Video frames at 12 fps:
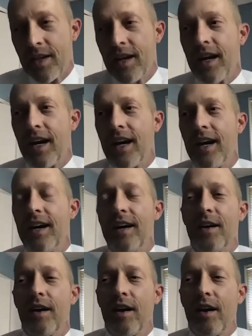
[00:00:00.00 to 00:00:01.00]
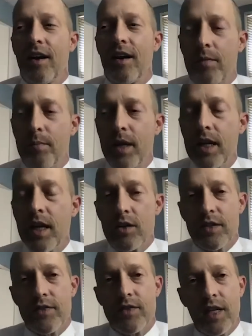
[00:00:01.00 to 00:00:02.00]
Uh, of our many
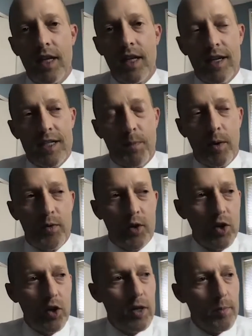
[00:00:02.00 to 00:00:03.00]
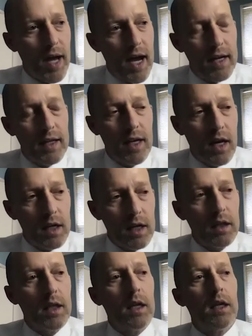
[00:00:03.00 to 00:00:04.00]
years of seeing this, both the good, the bad, and the
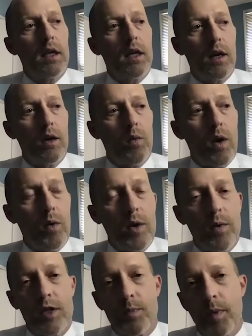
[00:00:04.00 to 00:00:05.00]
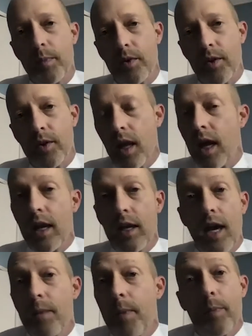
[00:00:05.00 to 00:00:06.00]
ugly, you know, what we wish people knew. A
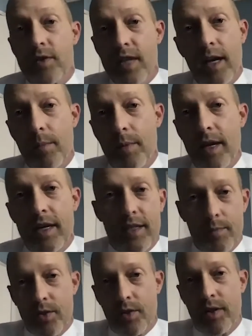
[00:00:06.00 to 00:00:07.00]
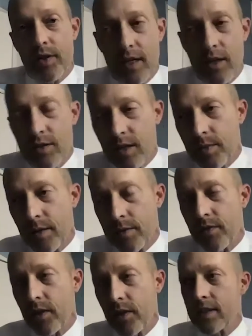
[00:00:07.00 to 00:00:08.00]
lot of people say to me, as I'm sure they say to you sometimes,
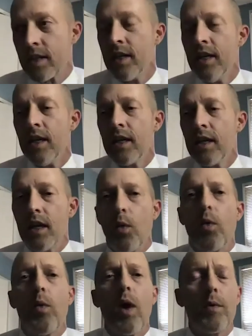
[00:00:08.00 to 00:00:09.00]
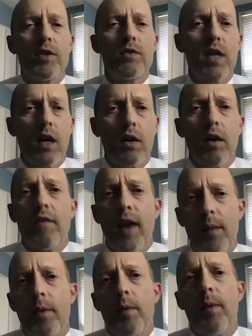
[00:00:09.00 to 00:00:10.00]
Phillis, you know, well, what would you tell a
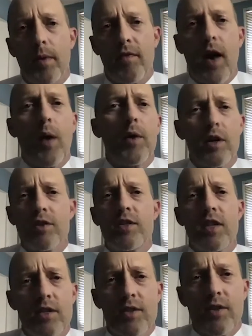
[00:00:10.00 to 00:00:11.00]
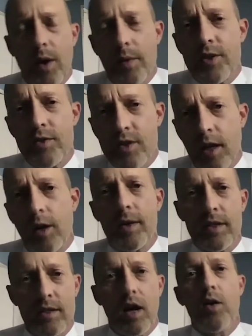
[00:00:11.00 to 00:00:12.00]
family member? If I were your sister, what would you tell me?
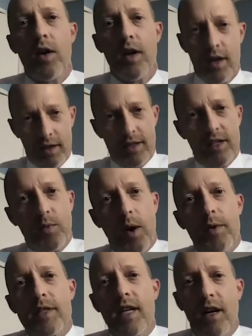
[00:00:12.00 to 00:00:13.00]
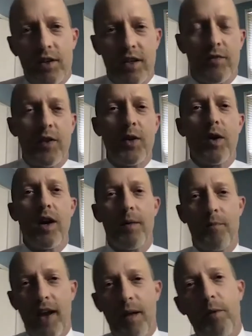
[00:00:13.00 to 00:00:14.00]
So this is what we're telling you. If you were a
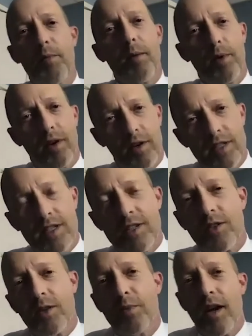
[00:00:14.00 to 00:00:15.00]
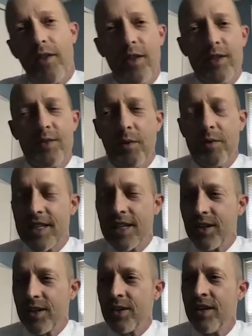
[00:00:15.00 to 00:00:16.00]
family member or a sister or brother, this is what we
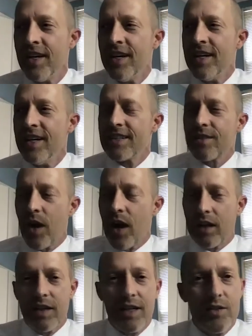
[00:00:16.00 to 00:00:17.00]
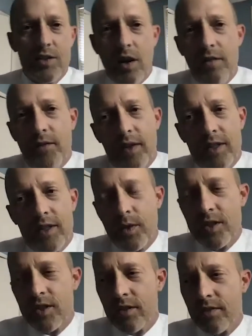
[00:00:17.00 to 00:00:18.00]
tell you. So I'll let you start, Phillis.
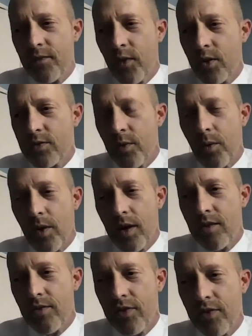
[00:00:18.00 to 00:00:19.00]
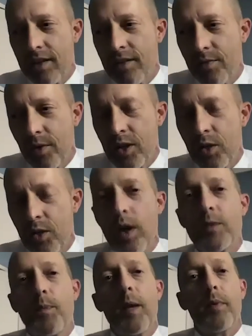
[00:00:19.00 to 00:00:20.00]
What's your first one? What do you think? What do you
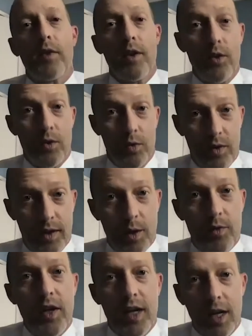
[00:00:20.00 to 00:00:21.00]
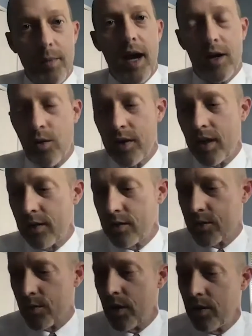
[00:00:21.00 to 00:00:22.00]
wish people knew when they were thinking about going down
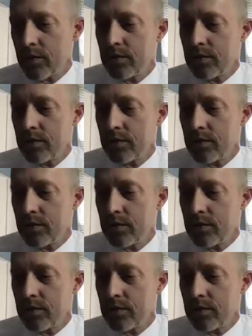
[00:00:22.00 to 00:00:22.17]
this road?